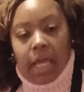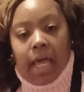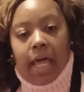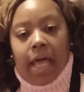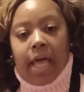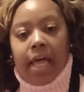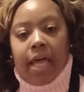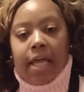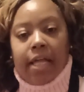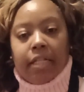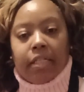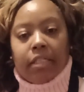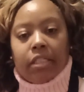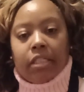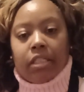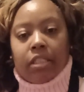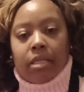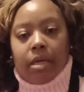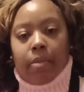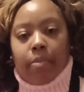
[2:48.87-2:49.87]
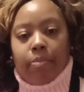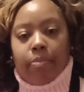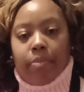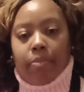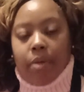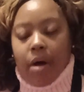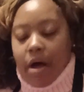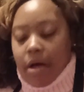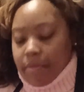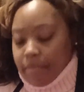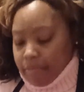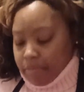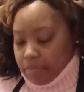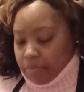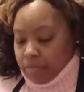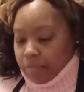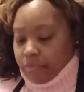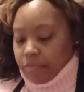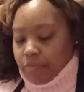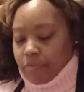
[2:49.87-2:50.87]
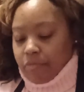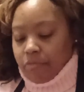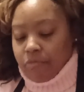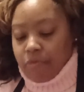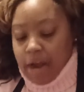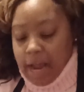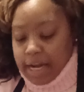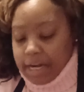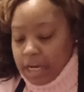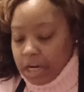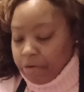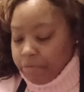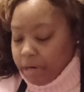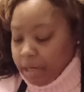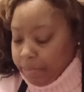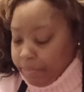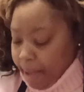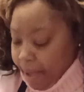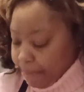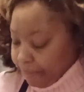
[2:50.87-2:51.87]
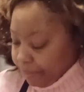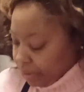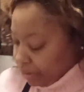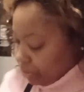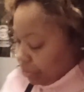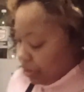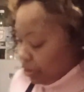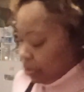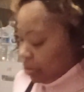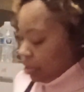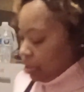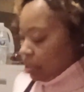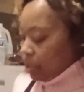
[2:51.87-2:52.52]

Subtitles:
and some red and green peppers.